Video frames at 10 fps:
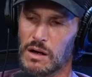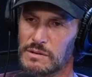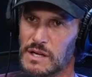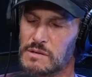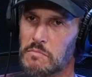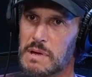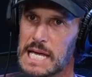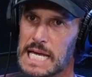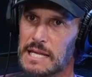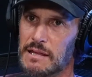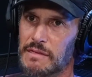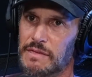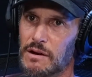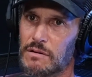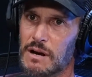doesn't mean that
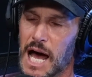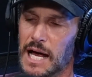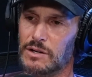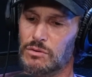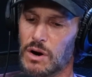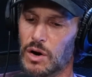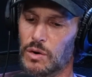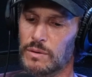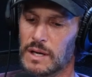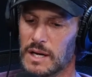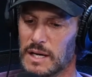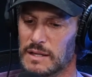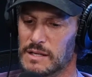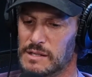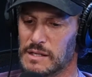they're not grown.
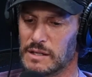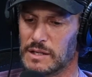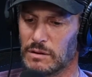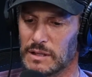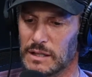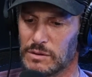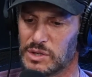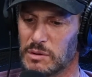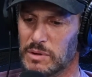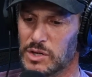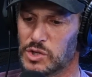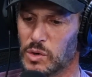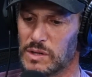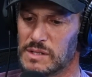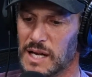This says adult eels can be as short
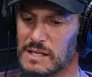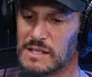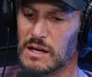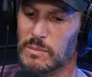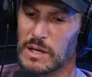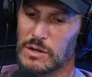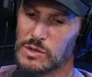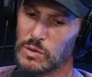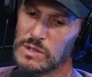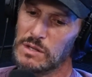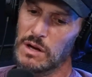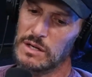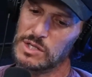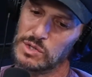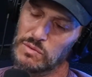as 10 centimeters or as long
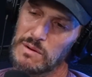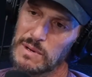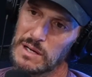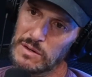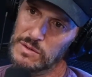as 3 meters.